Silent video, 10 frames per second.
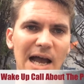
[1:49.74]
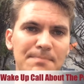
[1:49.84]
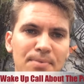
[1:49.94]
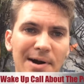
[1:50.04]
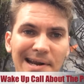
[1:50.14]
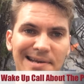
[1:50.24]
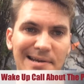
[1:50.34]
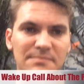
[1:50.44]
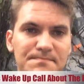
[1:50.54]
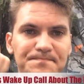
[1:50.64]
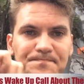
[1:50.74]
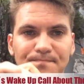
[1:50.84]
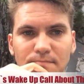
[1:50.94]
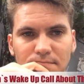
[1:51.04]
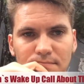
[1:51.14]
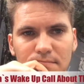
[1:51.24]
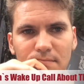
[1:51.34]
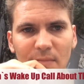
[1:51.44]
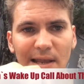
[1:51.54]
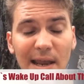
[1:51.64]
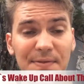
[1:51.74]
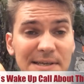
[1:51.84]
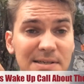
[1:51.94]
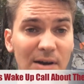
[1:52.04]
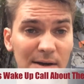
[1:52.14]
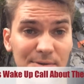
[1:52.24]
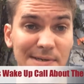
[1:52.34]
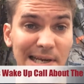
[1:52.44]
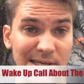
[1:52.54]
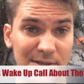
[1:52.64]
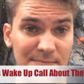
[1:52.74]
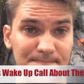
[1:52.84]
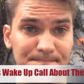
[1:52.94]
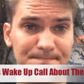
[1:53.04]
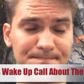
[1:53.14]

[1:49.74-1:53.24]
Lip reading: a break in this contradiction,